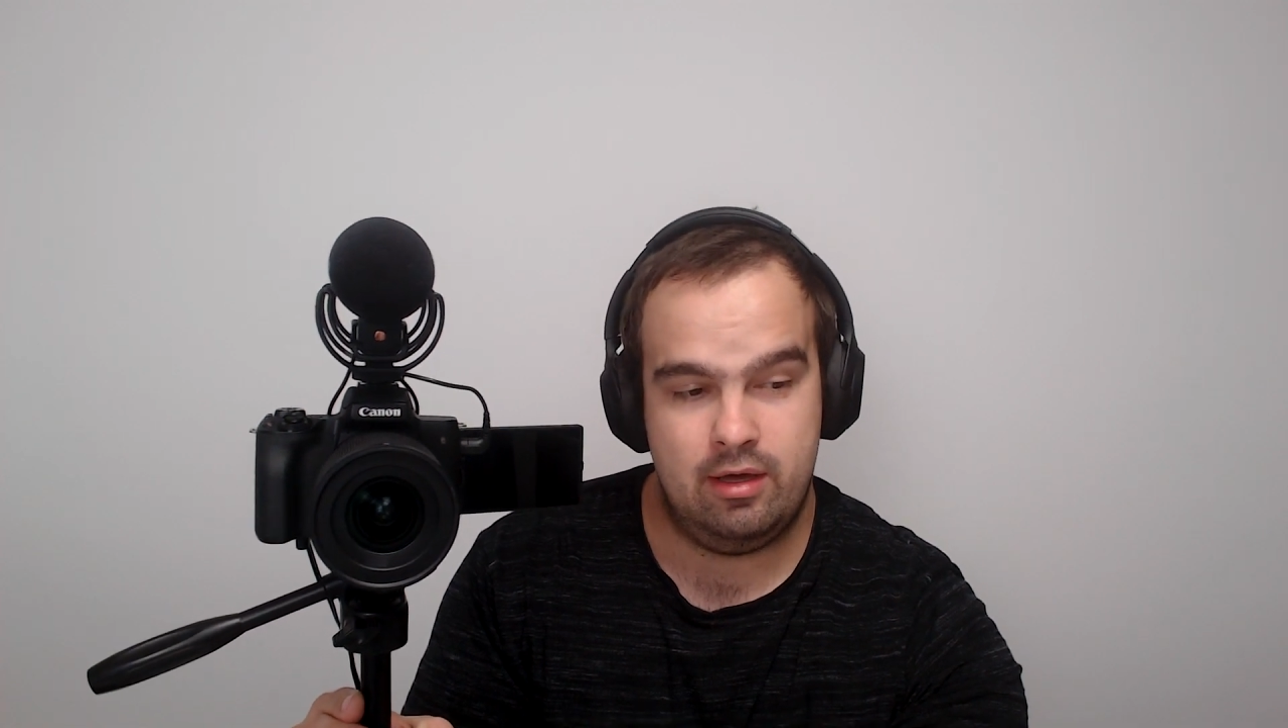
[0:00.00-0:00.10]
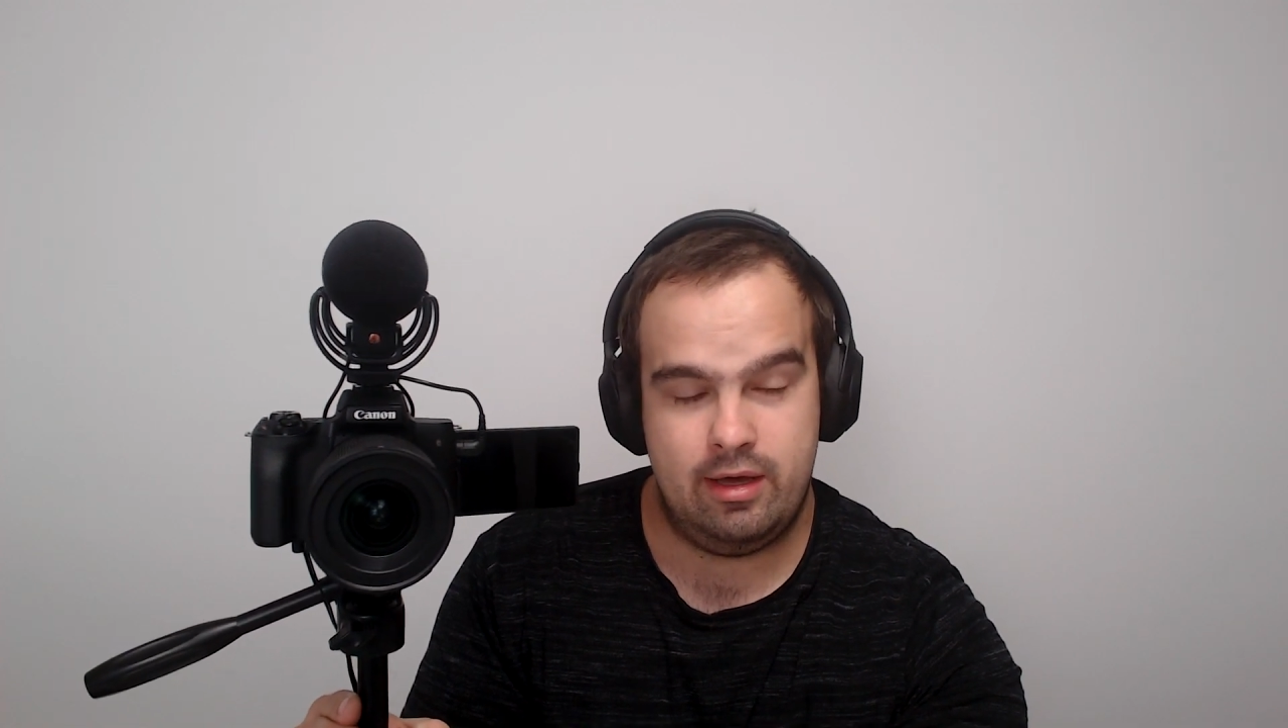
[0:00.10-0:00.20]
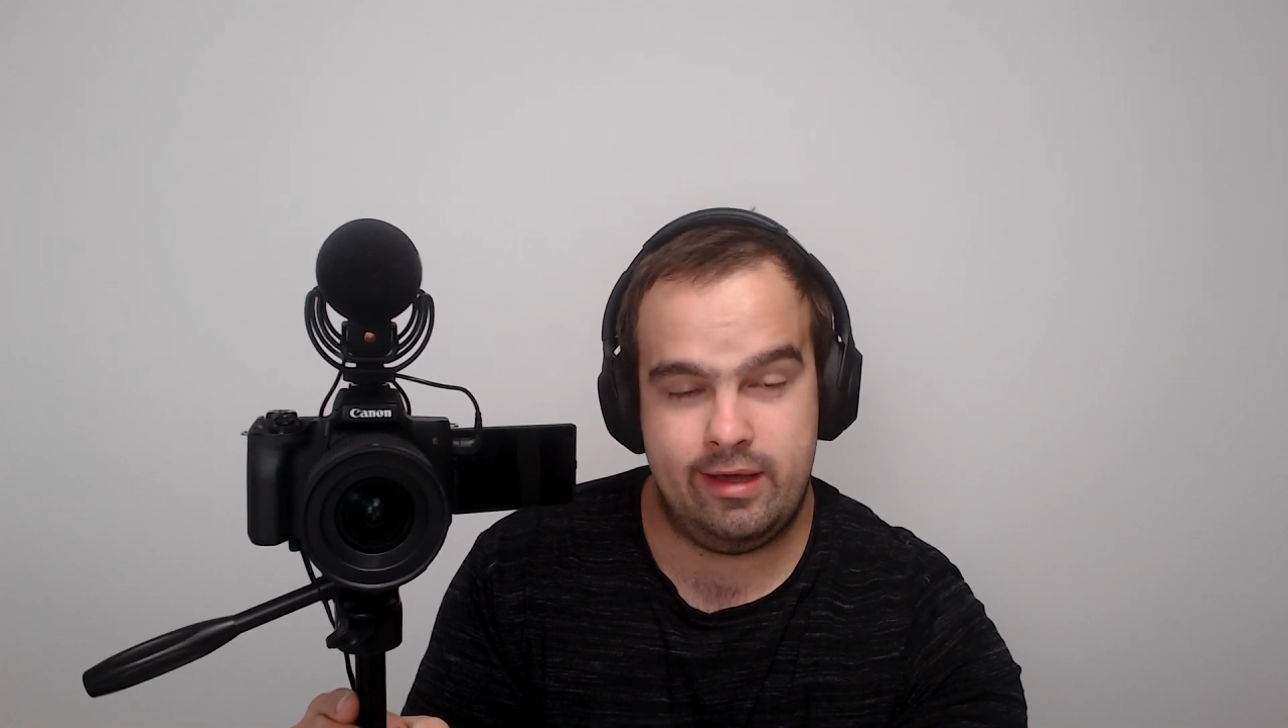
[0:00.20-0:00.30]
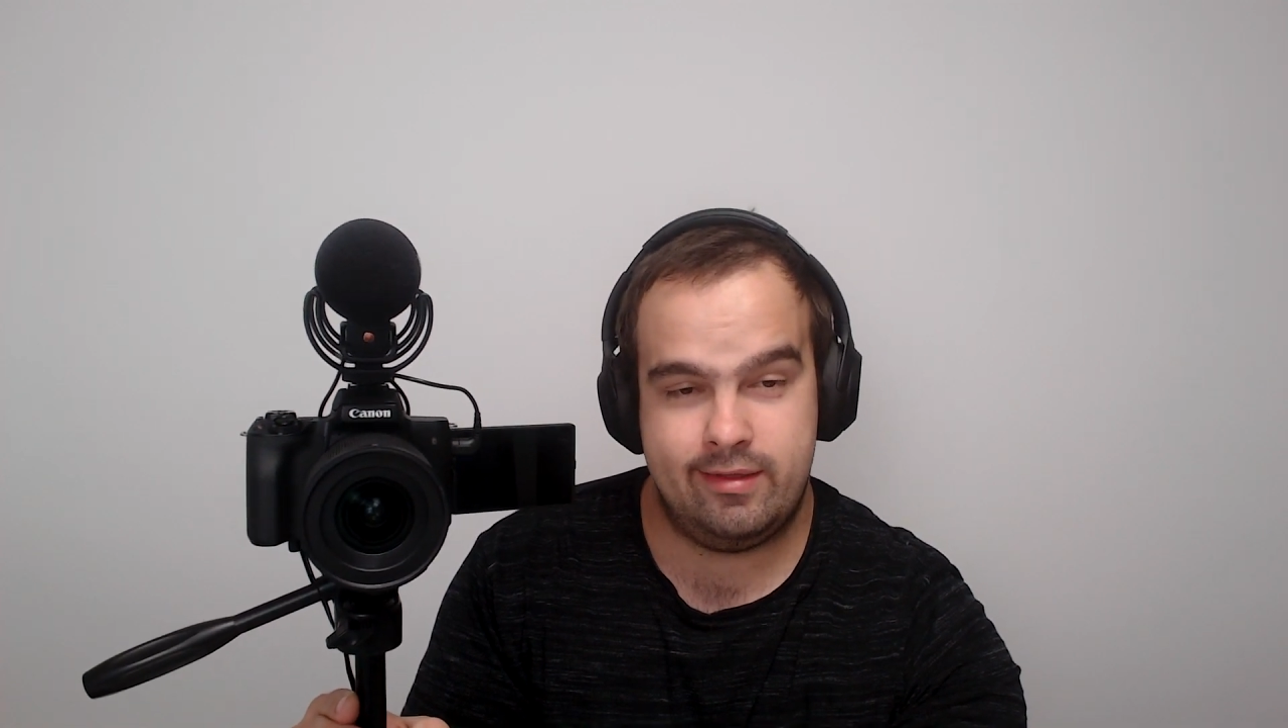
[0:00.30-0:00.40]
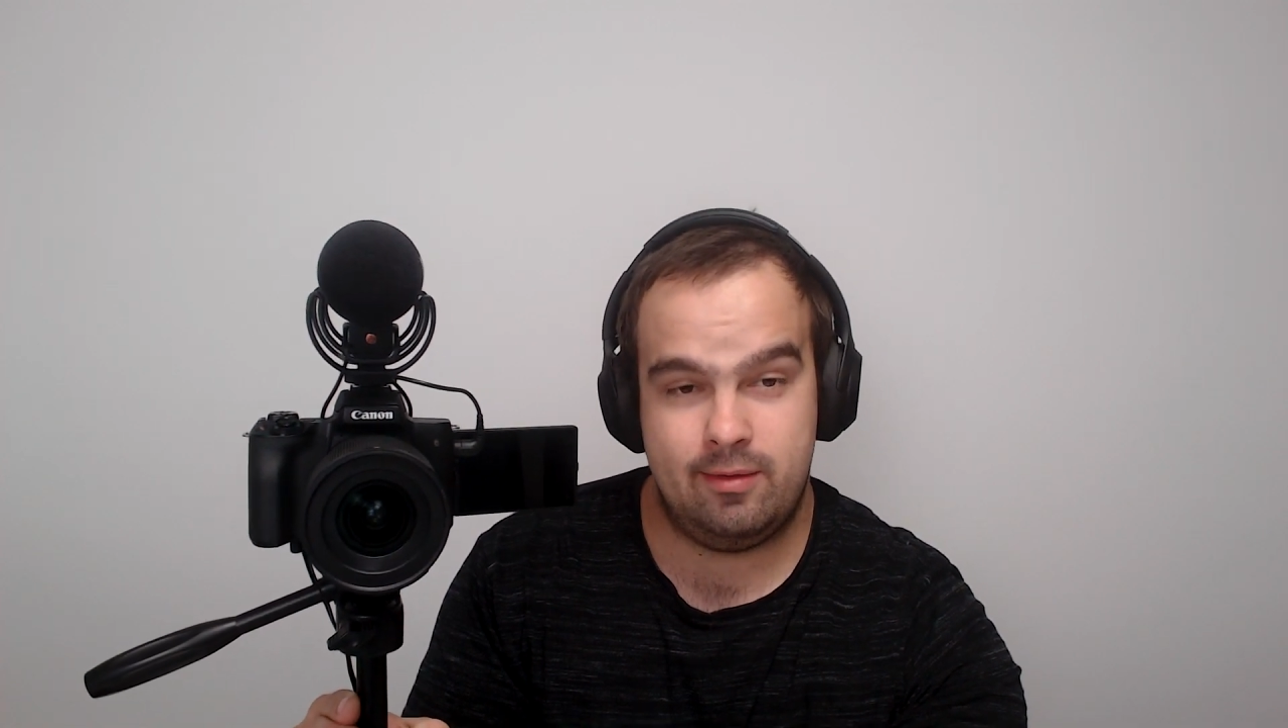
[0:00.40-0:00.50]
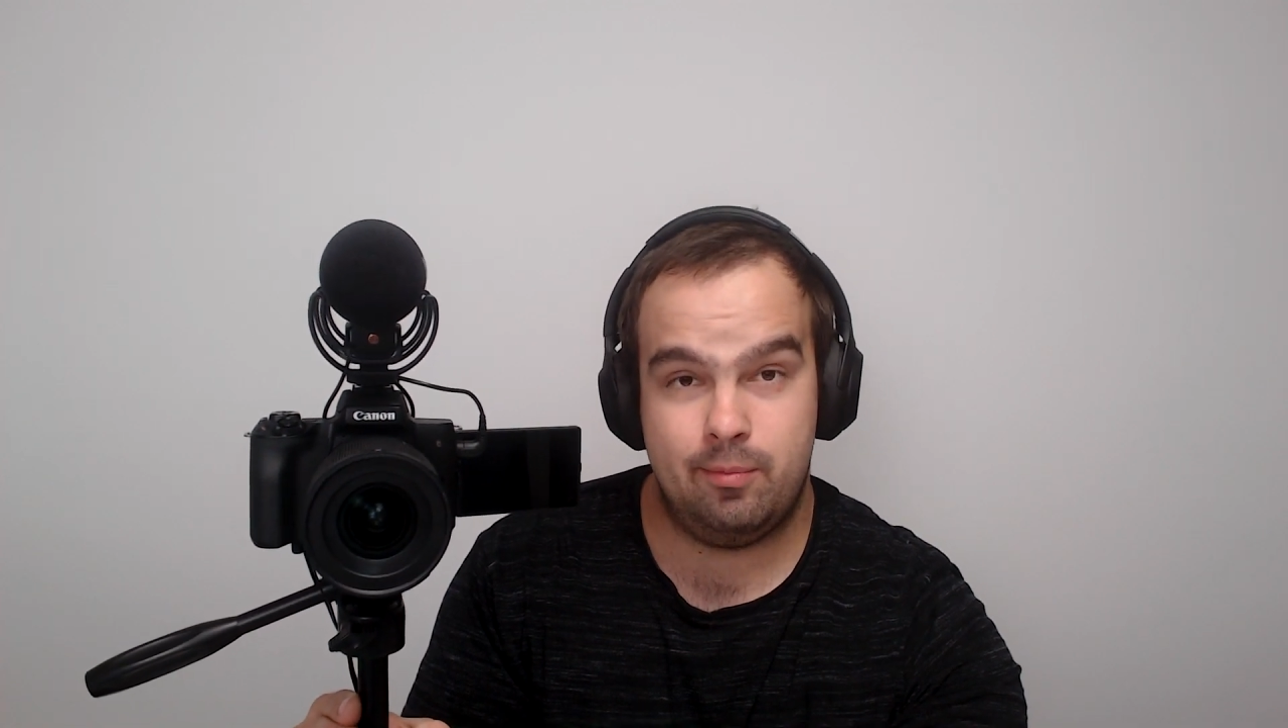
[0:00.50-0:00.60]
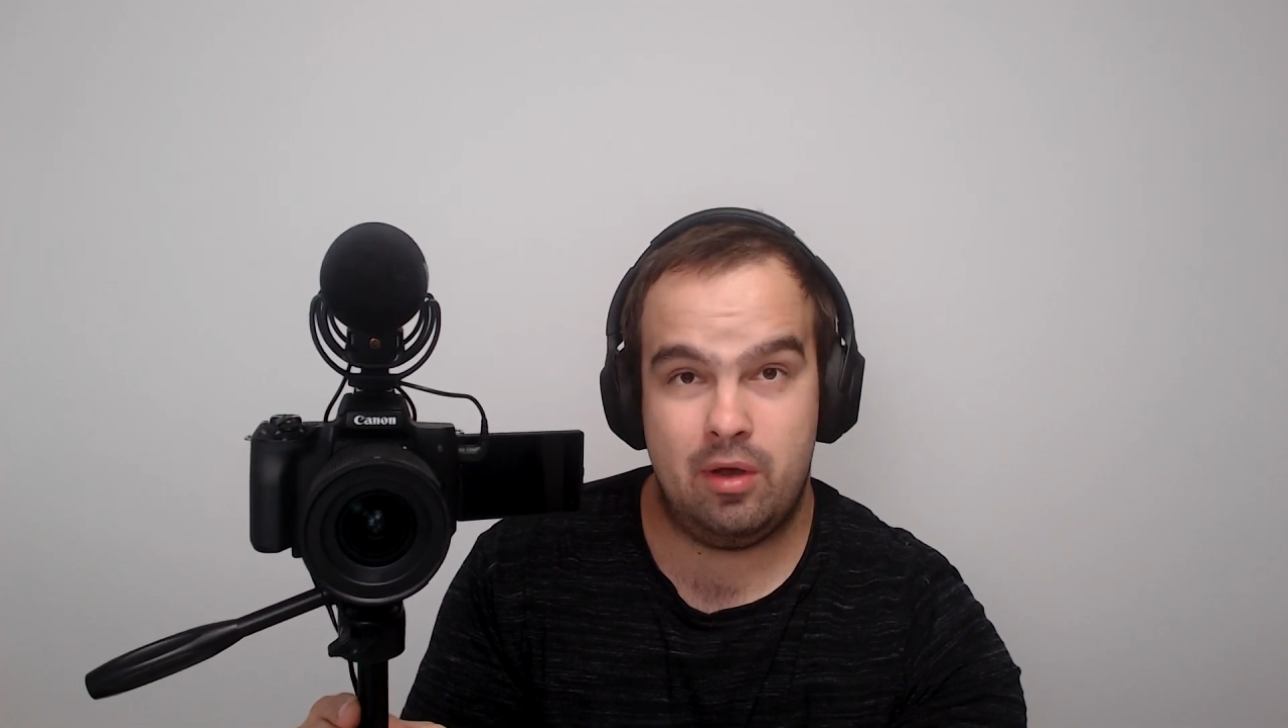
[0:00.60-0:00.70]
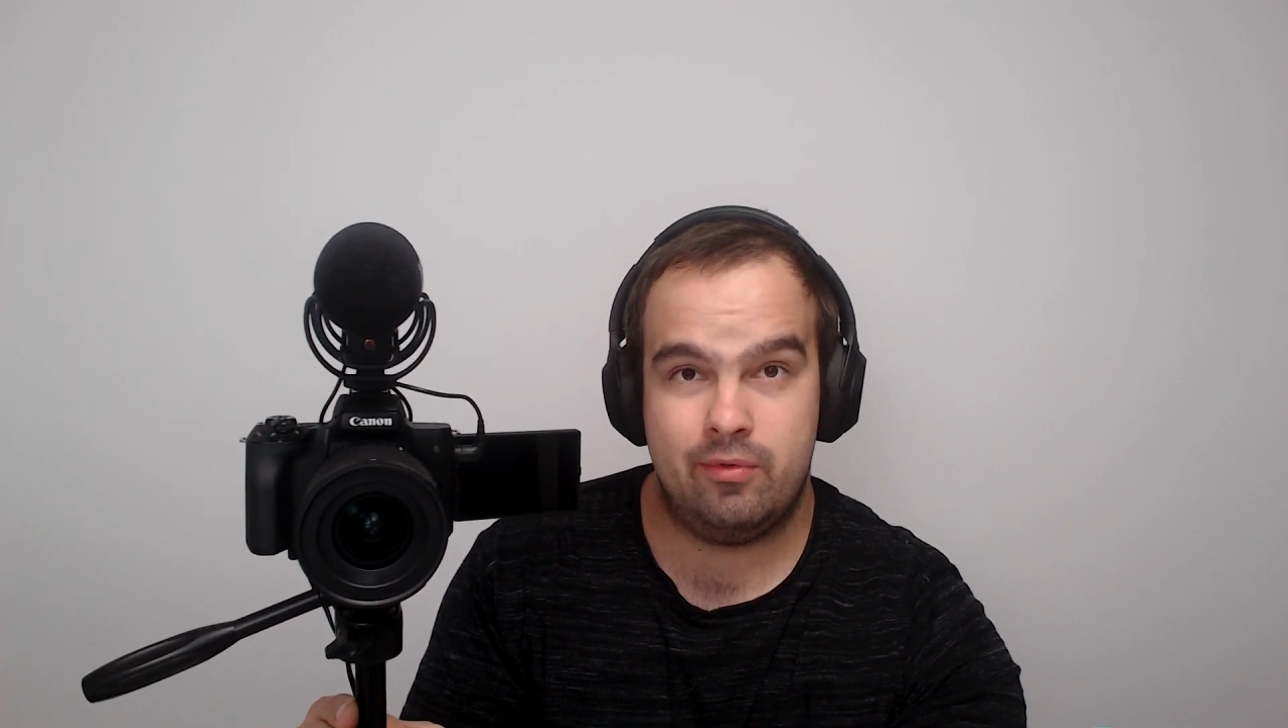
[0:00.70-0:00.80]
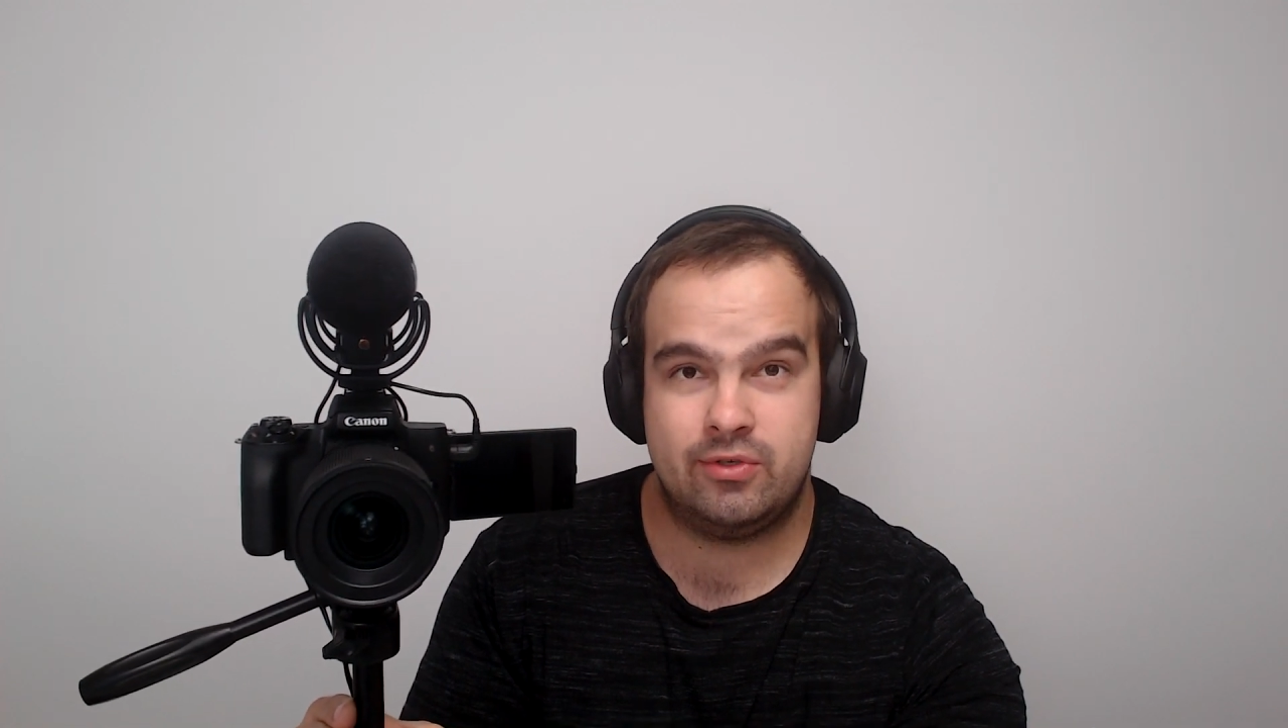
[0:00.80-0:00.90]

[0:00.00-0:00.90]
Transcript: AC power